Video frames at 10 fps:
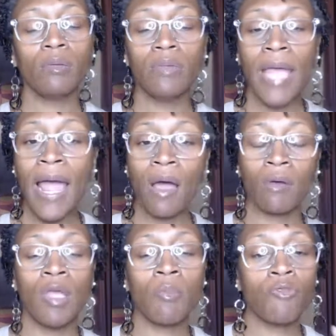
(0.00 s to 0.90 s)
Now,
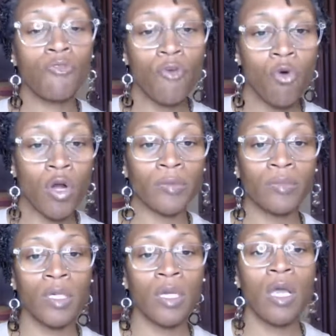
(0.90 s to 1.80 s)
number four,
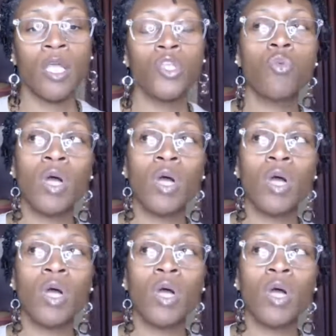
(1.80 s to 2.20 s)
you